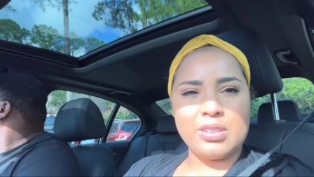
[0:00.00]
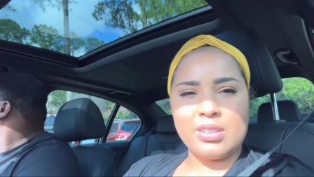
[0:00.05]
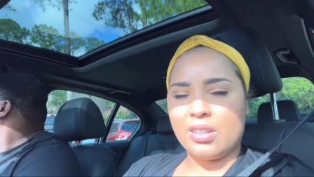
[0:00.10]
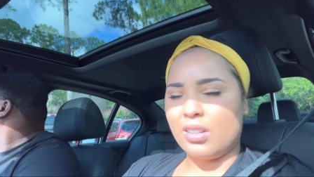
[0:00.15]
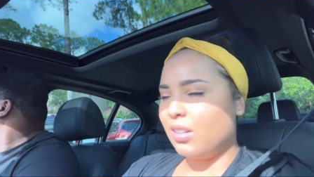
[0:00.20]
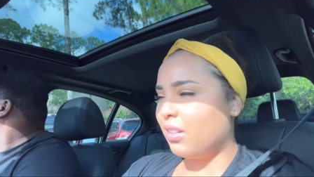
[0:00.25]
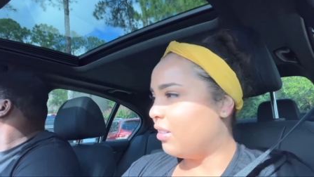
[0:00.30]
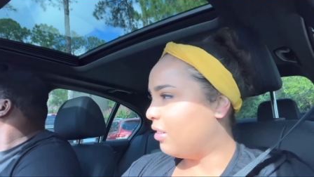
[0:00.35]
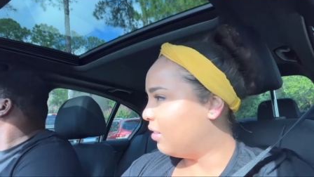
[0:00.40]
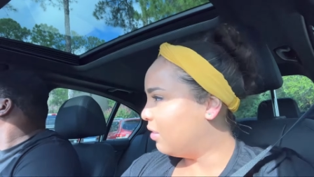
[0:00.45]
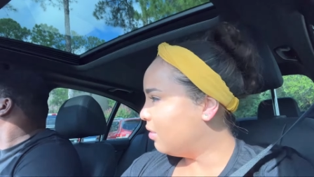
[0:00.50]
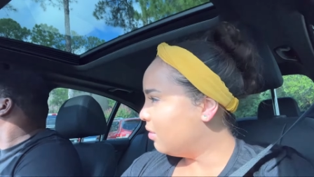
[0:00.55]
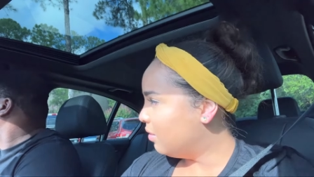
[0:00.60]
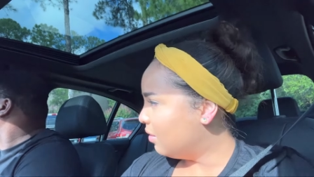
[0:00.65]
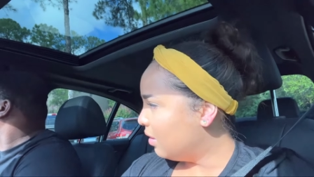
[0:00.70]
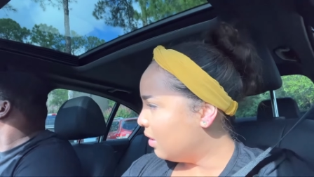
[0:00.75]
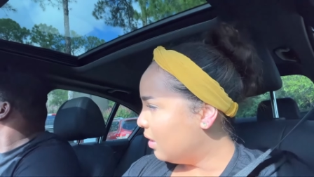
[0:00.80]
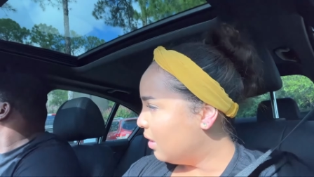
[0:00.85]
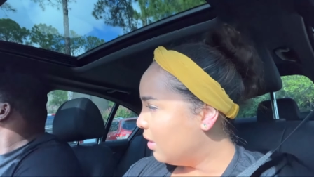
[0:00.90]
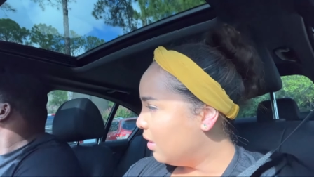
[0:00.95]
at all.
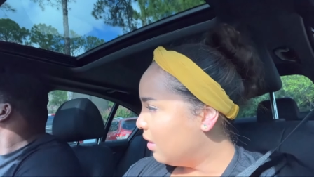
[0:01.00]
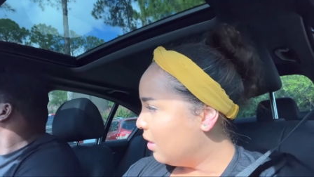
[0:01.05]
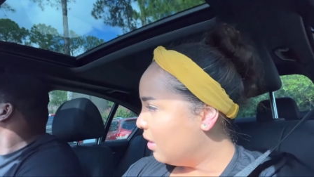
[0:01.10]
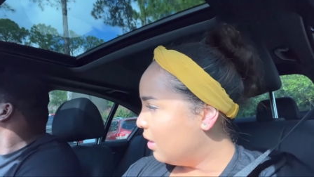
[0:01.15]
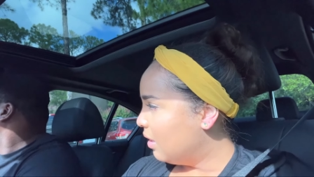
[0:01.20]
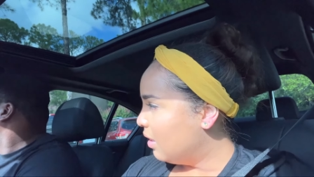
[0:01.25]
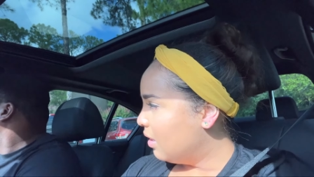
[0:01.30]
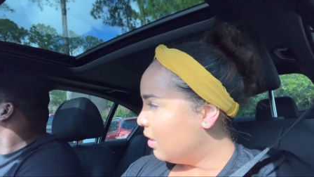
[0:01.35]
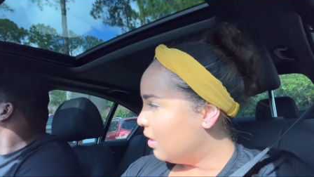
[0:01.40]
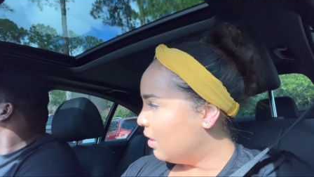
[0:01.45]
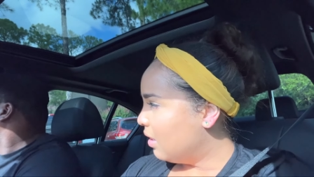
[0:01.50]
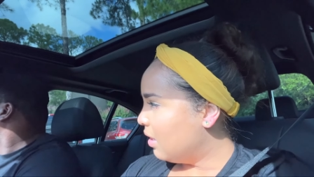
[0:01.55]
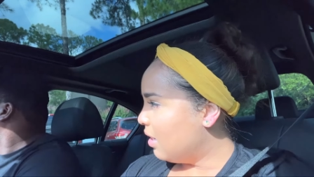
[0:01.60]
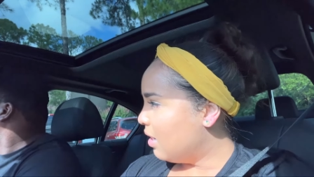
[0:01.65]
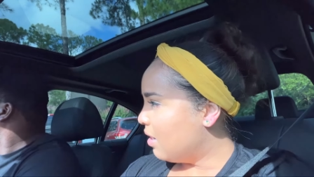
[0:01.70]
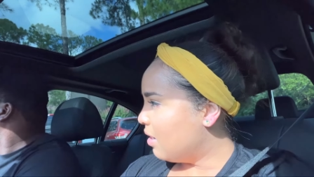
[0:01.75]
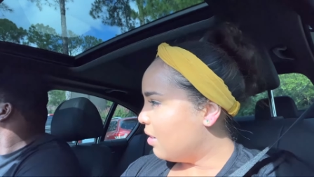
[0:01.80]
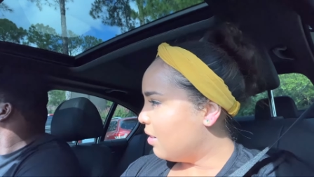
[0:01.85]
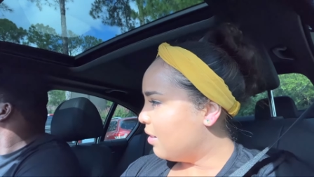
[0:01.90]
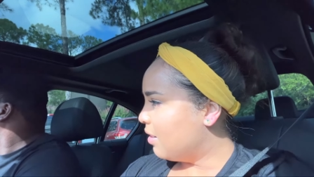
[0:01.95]

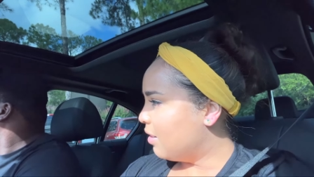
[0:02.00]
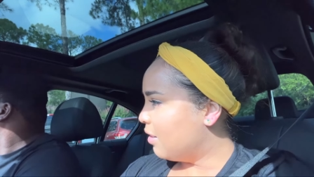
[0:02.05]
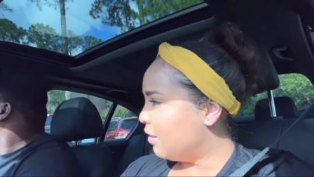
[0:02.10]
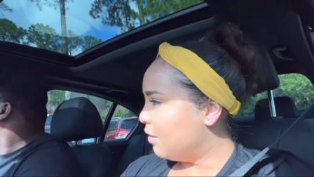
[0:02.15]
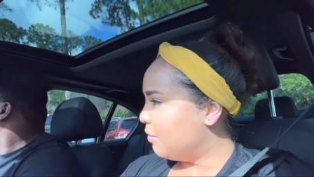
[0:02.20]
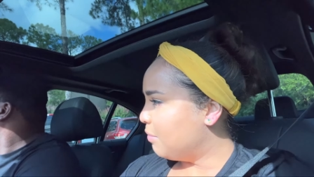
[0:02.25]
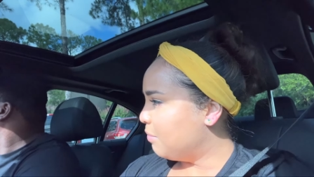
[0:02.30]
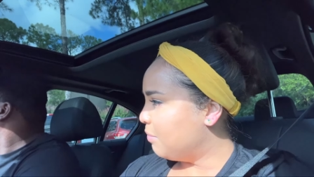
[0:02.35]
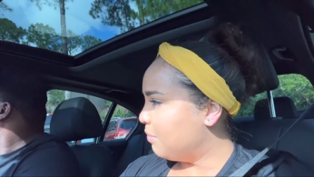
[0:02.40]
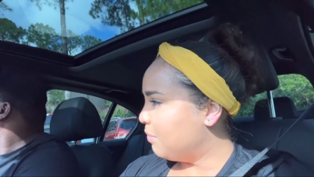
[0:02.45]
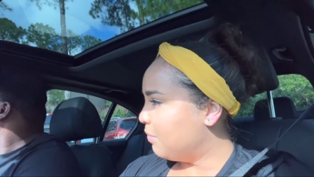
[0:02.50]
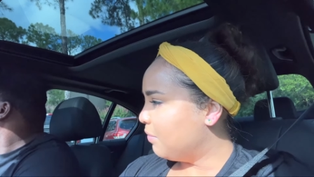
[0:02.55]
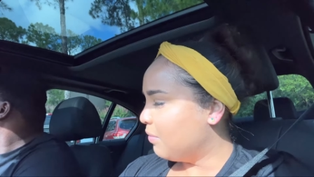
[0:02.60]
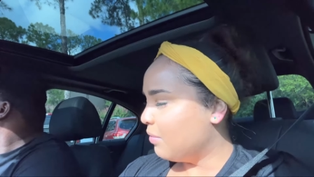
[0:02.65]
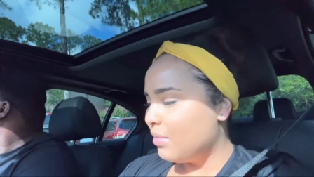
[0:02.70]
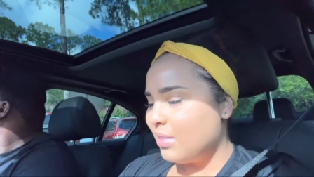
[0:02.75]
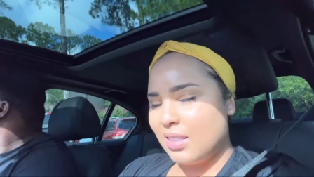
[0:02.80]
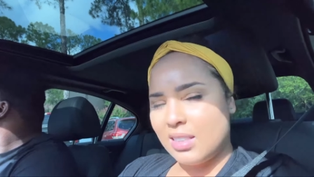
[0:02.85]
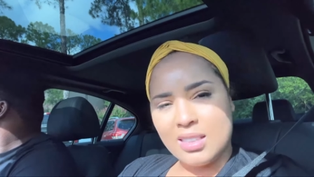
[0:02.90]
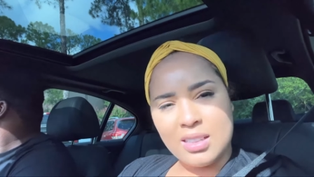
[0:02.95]
Um,
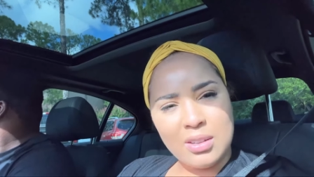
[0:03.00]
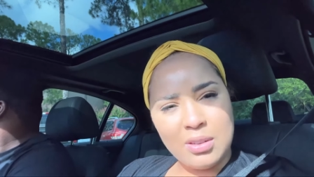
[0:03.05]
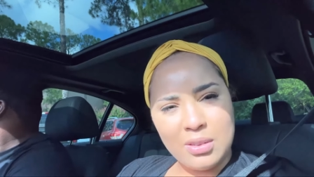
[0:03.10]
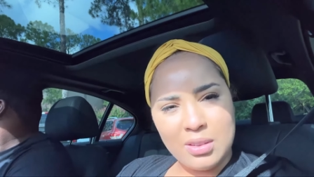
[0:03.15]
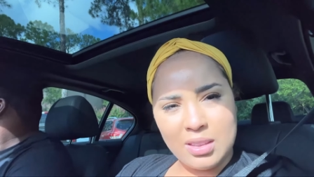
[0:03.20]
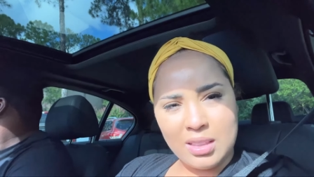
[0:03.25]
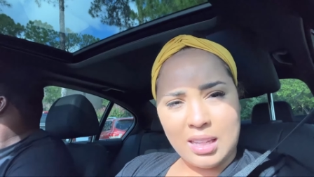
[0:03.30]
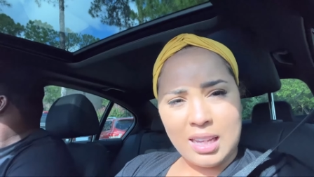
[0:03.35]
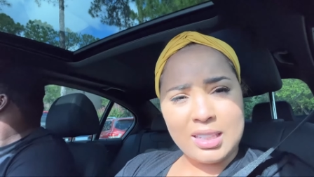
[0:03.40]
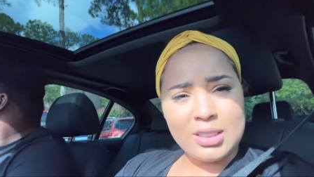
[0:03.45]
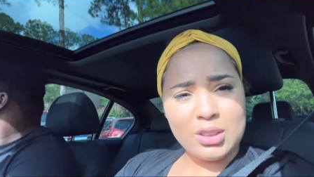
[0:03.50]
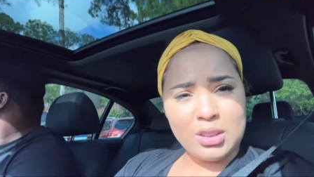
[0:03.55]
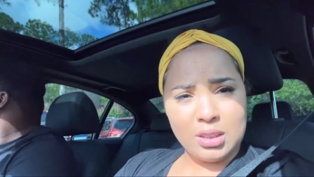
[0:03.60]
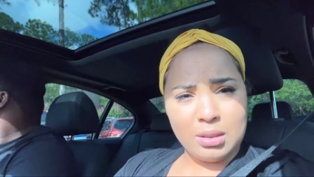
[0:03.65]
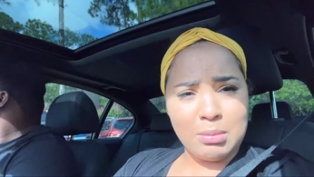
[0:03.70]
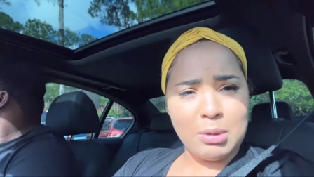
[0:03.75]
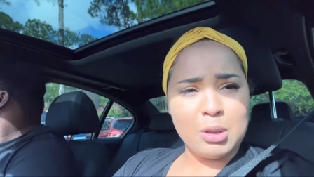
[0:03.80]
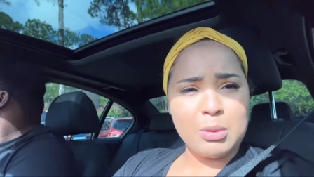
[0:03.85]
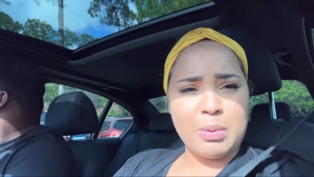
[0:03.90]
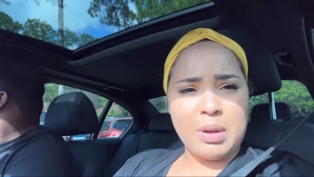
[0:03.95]
only, actually, the
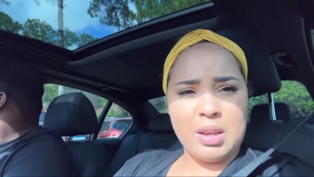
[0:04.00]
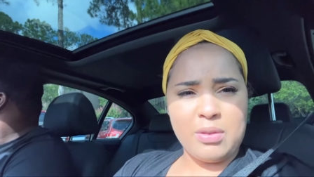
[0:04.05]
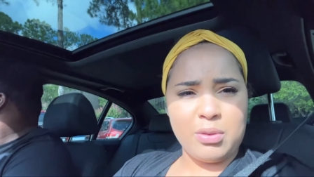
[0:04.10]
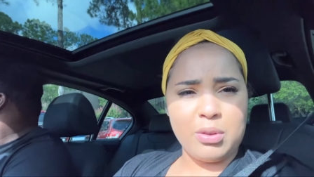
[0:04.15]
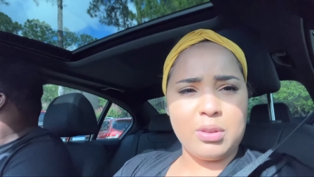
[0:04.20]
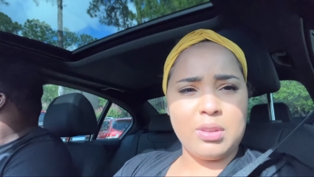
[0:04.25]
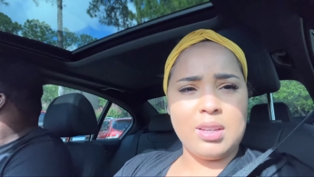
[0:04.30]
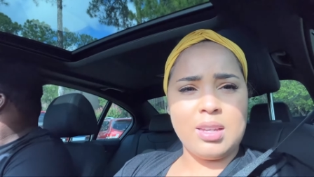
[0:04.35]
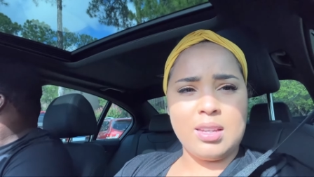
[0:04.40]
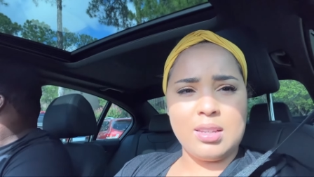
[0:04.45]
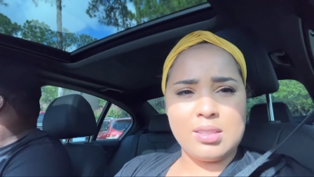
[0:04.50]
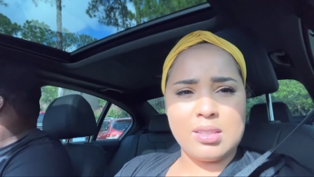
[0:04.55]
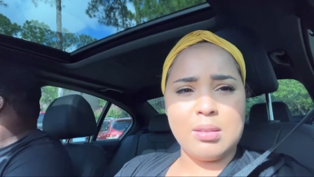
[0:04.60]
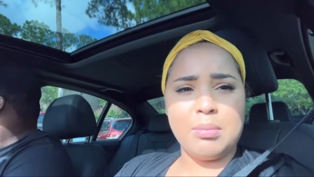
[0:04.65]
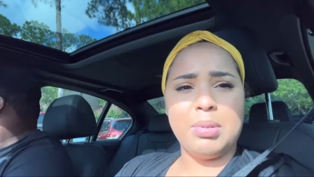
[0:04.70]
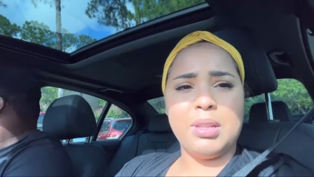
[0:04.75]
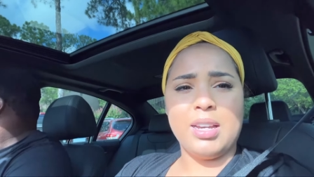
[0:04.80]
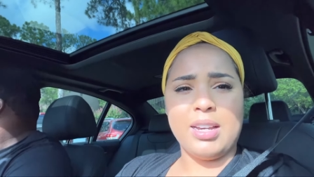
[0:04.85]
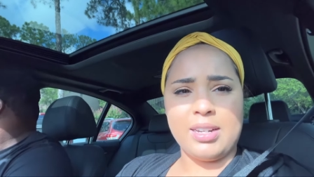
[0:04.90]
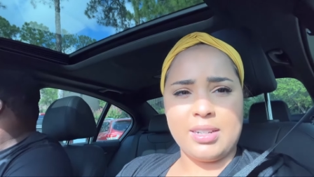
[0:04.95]
most painful thing is the
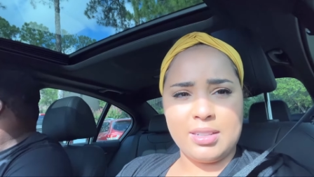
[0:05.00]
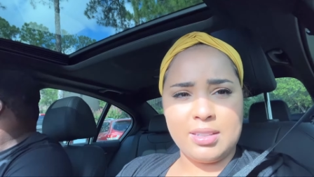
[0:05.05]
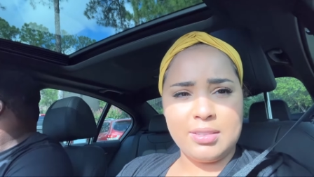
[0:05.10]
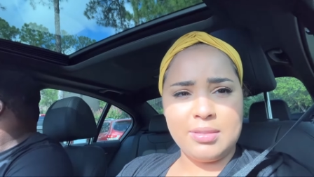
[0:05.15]
bladder.